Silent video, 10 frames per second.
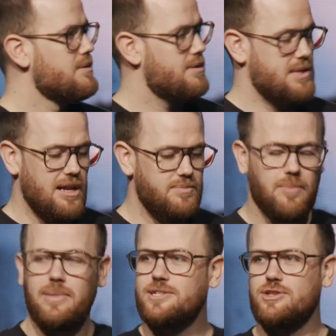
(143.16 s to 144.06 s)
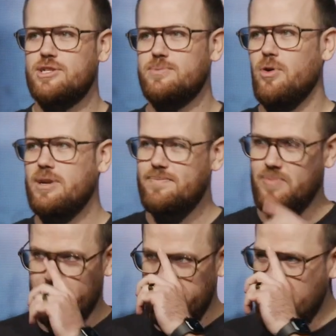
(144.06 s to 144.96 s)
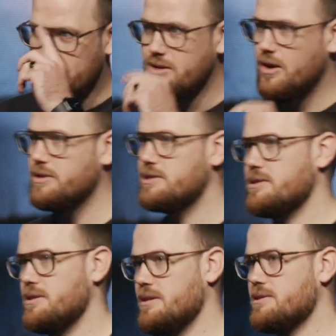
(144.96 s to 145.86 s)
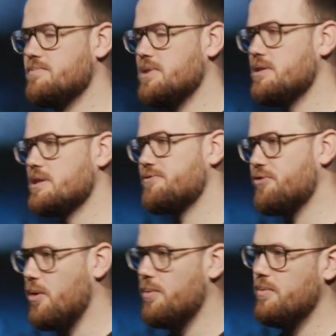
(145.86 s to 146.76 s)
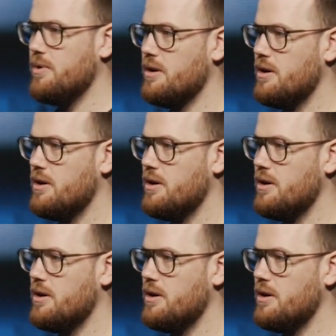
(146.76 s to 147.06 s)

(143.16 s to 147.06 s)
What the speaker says: The title of my message this morning, if you're taking notes, is simply this, from